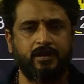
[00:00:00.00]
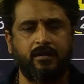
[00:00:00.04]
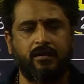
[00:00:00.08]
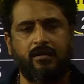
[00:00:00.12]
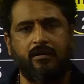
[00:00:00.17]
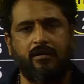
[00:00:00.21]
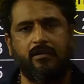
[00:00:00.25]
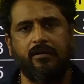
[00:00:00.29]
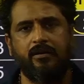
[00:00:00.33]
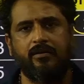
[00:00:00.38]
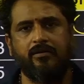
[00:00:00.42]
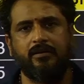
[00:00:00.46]

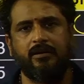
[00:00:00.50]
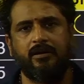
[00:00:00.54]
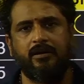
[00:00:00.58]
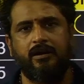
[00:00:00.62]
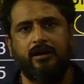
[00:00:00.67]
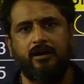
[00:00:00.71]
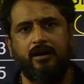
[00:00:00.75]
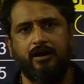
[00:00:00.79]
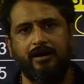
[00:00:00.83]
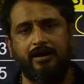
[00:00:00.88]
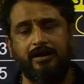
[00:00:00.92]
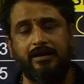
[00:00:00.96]
or
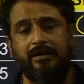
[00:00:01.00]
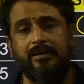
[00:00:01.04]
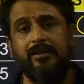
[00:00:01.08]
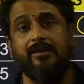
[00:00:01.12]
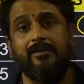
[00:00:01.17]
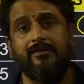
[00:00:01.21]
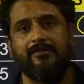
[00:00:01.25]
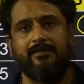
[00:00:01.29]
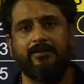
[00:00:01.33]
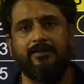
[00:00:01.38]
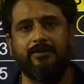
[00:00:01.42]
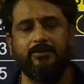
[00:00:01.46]

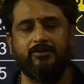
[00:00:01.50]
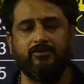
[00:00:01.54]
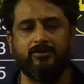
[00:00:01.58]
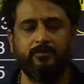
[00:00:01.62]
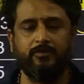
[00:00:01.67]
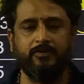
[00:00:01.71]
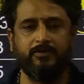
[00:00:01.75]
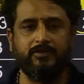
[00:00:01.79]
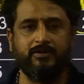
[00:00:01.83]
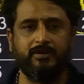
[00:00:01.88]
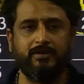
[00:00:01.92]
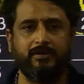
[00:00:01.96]
years
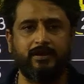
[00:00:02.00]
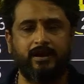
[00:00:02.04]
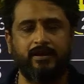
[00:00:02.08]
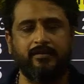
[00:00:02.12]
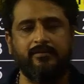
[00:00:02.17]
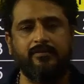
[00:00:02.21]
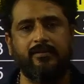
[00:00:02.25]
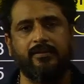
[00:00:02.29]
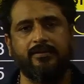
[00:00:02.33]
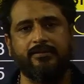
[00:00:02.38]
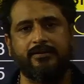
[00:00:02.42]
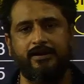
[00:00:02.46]
distribution,
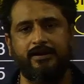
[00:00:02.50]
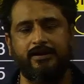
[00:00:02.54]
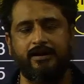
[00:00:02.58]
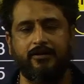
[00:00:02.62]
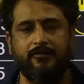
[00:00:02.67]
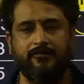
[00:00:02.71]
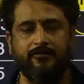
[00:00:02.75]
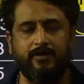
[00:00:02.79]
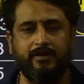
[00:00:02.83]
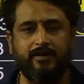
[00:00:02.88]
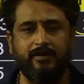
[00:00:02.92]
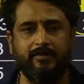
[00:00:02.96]
that kind of
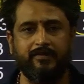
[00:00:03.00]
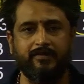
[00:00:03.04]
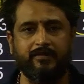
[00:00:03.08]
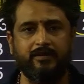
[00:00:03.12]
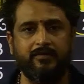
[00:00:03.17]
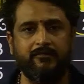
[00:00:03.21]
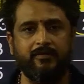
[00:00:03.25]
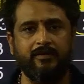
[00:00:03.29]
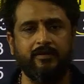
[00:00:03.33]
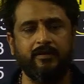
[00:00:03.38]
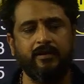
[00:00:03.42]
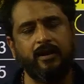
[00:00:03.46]
set is
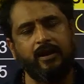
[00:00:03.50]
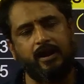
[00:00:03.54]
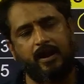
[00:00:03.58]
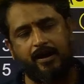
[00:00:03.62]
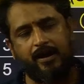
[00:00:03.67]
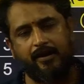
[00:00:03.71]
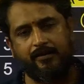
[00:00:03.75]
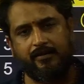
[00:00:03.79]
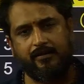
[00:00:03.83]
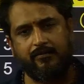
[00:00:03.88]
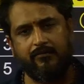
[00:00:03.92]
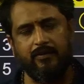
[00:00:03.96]
given.
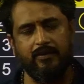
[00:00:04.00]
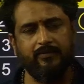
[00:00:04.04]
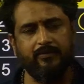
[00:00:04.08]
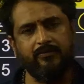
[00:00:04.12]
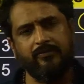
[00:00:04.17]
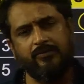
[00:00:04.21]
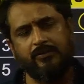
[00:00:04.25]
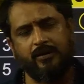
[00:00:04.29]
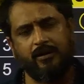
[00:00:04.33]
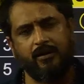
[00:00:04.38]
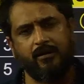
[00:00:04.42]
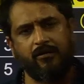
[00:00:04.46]

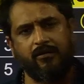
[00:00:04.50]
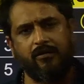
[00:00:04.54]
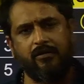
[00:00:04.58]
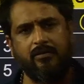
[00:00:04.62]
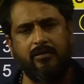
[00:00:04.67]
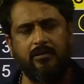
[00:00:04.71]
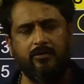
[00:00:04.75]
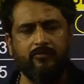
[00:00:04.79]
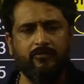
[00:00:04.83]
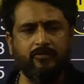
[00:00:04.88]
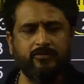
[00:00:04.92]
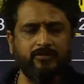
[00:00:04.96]
Otherwise, all
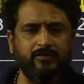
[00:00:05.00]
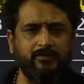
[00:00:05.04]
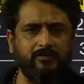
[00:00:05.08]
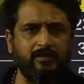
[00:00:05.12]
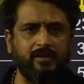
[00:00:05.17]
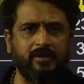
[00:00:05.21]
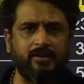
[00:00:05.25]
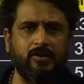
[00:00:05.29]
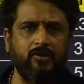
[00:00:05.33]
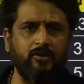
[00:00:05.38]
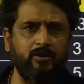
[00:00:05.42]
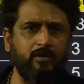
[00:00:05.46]
the questions
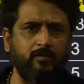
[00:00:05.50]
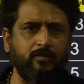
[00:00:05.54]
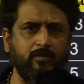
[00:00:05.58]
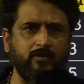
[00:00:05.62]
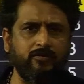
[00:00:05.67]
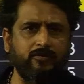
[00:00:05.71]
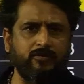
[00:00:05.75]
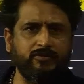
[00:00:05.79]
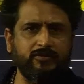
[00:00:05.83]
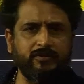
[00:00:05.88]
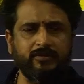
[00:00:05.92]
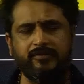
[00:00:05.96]
are doable
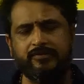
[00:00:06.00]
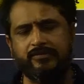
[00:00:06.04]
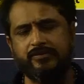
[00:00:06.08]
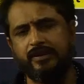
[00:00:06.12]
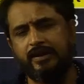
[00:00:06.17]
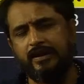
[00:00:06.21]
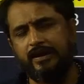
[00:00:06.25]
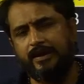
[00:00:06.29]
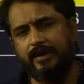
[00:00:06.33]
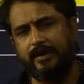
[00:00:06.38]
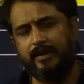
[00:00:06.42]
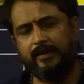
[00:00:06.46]
questions.
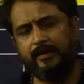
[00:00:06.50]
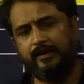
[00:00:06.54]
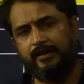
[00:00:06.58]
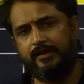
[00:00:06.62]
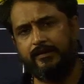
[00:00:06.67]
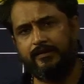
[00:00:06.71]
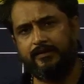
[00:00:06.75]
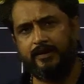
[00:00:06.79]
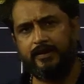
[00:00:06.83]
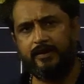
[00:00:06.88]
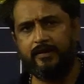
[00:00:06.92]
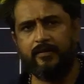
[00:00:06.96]
In
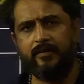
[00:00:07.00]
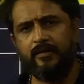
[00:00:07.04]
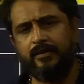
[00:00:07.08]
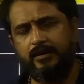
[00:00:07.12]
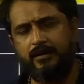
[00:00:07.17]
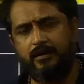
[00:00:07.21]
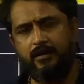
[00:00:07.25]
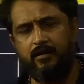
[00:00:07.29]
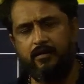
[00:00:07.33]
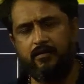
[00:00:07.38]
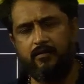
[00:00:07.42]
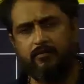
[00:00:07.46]
reasoning,
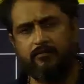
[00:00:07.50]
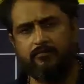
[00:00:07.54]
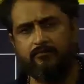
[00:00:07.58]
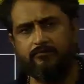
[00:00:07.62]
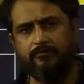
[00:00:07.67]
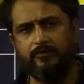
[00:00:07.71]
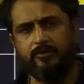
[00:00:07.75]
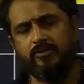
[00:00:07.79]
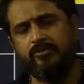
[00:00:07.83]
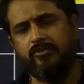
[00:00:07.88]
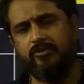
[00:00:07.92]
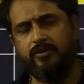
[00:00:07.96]

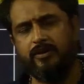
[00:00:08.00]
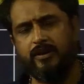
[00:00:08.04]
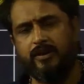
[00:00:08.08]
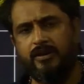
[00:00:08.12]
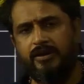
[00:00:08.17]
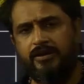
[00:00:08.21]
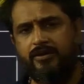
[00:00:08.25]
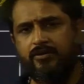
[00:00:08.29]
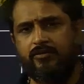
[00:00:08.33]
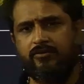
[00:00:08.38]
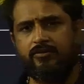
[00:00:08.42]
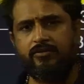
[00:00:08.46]
without any
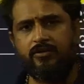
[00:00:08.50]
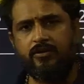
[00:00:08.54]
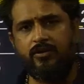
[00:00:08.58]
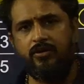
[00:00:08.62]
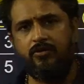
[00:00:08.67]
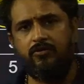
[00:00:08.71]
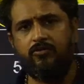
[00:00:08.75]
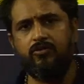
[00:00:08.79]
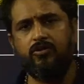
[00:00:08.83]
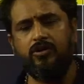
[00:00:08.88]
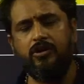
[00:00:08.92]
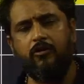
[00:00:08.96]
doubt,
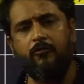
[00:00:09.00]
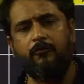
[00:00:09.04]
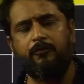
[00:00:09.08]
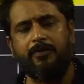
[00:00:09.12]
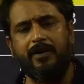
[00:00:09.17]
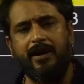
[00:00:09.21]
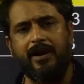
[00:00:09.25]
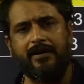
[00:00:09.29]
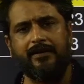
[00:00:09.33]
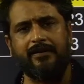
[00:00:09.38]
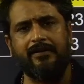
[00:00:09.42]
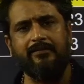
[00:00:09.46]
who have
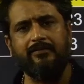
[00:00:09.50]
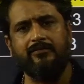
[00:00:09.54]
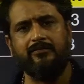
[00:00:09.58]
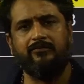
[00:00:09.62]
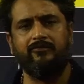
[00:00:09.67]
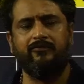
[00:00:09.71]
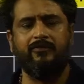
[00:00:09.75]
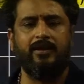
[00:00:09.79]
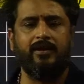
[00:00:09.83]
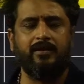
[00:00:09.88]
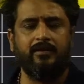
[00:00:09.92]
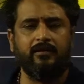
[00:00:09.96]
practiced
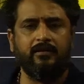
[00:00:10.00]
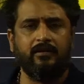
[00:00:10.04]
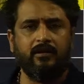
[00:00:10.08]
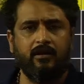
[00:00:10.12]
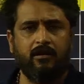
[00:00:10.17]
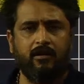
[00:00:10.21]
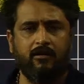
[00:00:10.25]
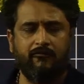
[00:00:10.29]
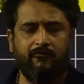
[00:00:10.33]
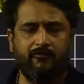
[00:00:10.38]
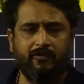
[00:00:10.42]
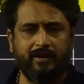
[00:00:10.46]
well
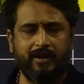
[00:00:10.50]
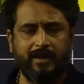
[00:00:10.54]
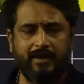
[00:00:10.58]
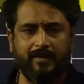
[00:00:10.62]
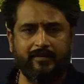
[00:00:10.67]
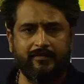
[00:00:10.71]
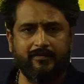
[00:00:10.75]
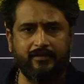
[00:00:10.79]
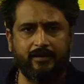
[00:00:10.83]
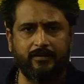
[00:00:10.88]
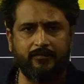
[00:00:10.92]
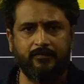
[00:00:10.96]
for
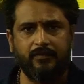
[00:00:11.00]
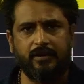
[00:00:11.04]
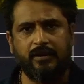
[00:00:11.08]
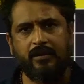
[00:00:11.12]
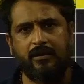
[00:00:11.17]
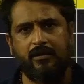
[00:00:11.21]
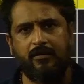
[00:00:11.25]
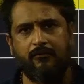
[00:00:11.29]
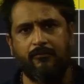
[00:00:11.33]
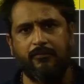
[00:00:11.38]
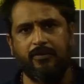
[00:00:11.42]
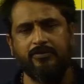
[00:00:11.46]
exam
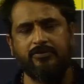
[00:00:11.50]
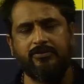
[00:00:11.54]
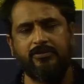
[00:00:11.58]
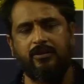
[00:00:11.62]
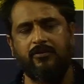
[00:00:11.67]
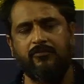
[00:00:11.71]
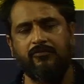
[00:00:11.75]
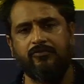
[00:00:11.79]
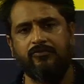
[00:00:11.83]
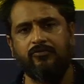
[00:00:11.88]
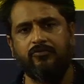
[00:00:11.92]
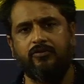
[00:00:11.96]
must
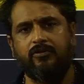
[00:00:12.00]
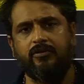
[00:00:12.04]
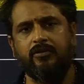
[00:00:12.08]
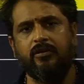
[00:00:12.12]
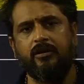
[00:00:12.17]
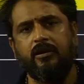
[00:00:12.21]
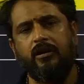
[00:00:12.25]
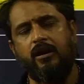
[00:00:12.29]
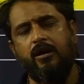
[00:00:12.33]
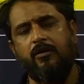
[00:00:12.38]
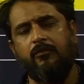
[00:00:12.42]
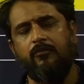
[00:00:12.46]
have scored
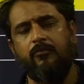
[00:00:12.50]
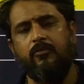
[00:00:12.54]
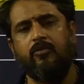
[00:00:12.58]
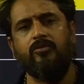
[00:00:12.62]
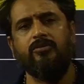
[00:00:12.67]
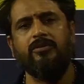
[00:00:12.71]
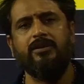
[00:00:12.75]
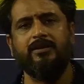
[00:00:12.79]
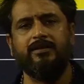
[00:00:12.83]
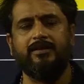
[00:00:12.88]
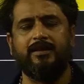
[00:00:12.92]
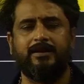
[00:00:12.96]
more
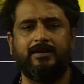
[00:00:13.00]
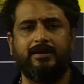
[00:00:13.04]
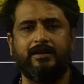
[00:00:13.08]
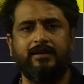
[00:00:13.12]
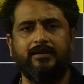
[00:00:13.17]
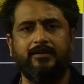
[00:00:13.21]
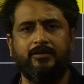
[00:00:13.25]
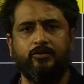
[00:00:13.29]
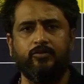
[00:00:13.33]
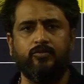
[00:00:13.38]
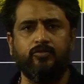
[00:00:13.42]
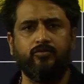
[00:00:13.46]
than
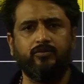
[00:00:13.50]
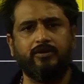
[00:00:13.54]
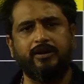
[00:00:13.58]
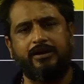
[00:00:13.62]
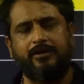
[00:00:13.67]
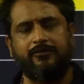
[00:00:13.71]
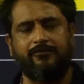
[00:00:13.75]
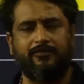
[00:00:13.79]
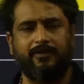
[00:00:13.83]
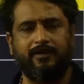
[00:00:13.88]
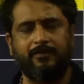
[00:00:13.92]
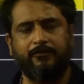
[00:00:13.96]
30 to
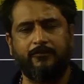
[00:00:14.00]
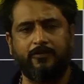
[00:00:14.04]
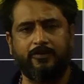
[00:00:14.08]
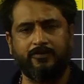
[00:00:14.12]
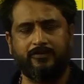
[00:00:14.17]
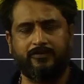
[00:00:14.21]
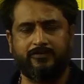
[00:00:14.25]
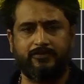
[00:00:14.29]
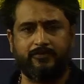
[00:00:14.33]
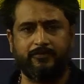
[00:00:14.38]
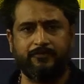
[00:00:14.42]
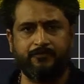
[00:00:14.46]
35
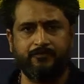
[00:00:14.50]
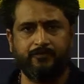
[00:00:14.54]
marks.